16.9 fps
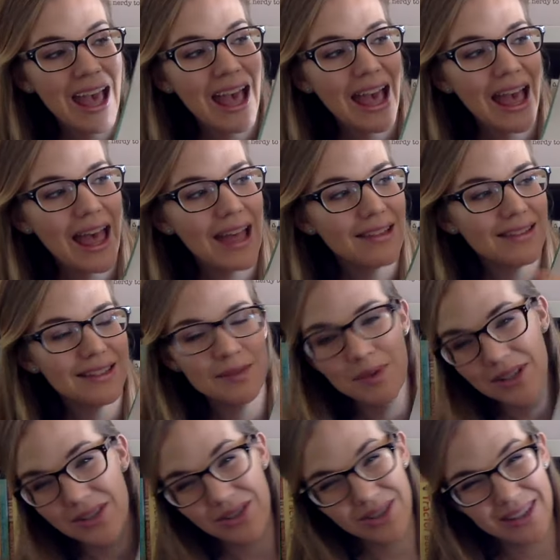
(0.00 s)
And this
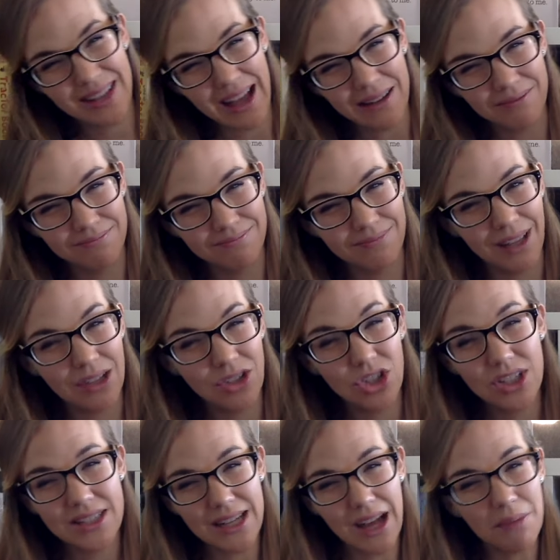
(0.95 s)
makes her sad. And she
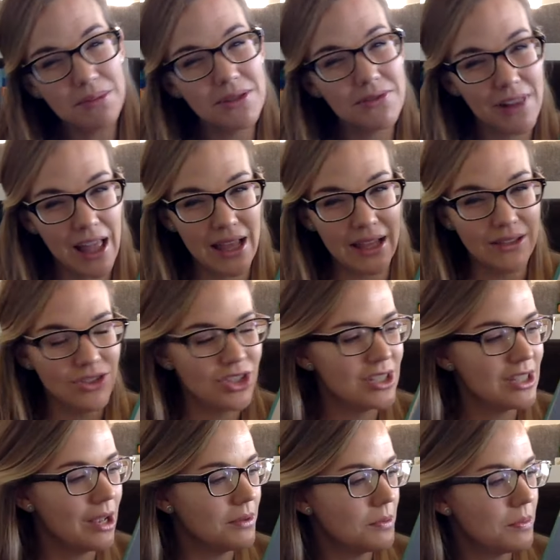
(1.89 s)
stops flying. She
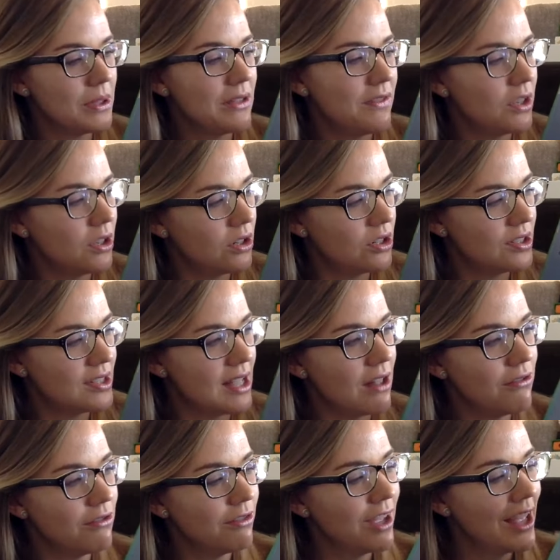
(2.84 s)
stops believing in
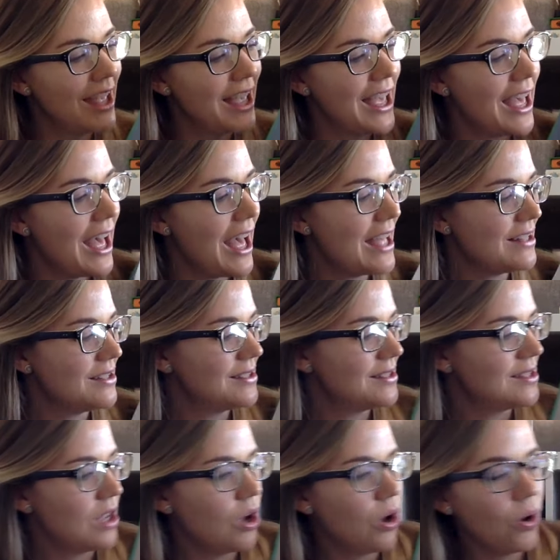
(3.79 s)
herself. And
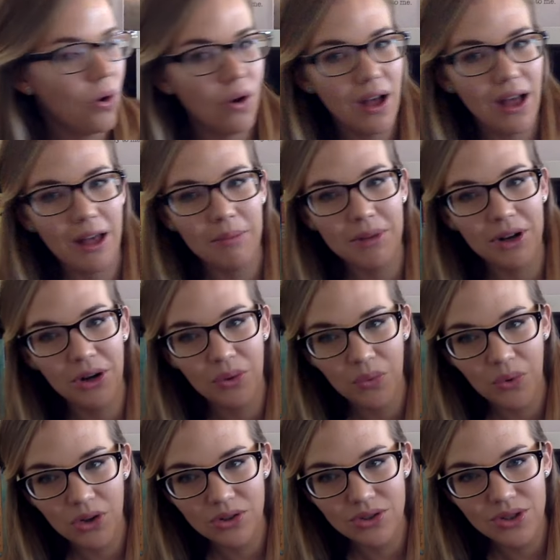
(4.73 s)
so and her
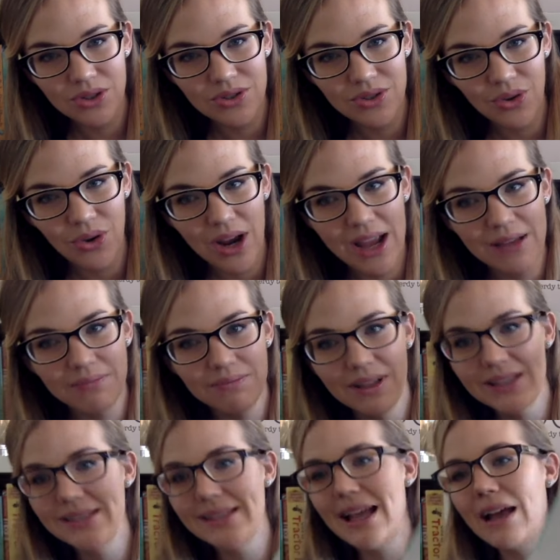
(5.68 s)
world turns gray
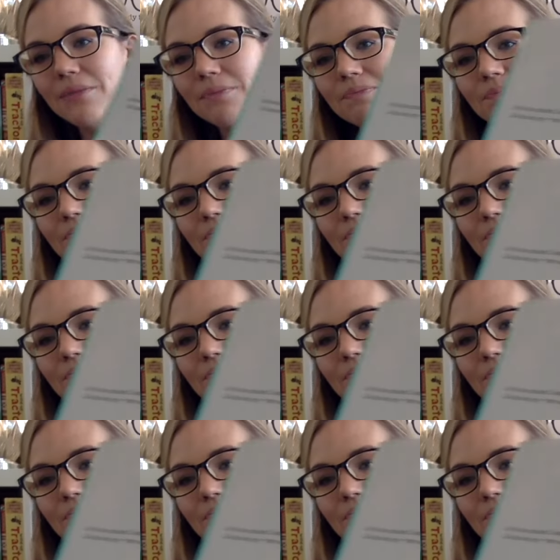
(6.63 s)
and sad.